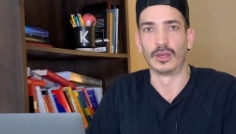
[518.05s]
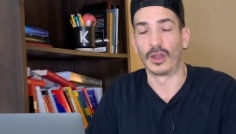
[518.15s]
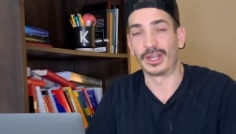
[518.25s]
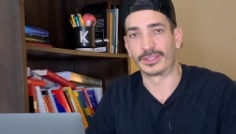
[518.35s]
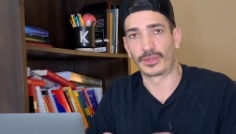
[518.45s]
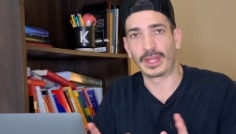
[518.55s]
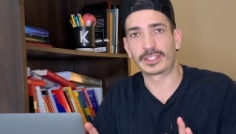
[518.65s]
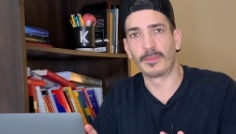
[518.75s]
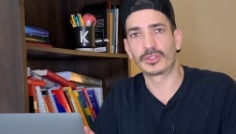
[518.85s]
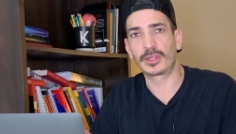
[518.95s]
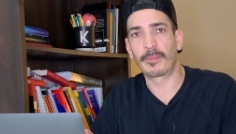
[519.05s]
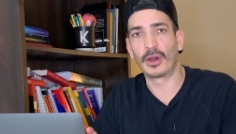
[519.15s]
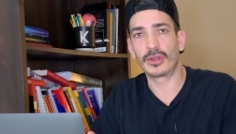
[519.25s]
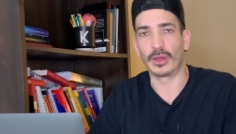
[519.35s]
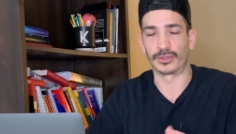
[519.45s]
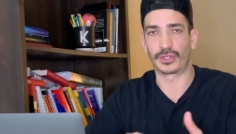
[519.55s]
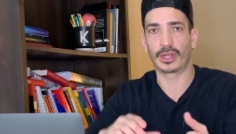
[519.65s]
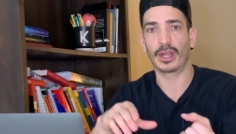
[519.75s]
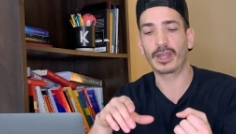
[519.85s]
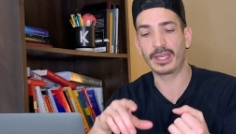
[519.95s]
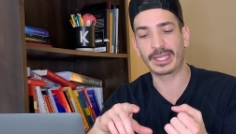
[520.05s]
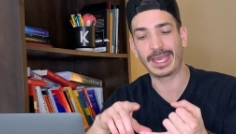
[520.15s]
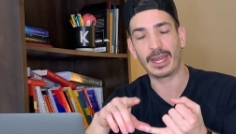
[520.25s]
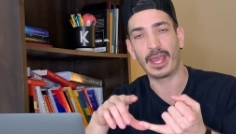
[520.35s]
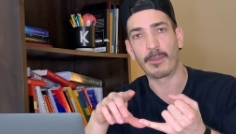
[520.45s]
All right, so that's mostly Podio. So you're gonna need to get a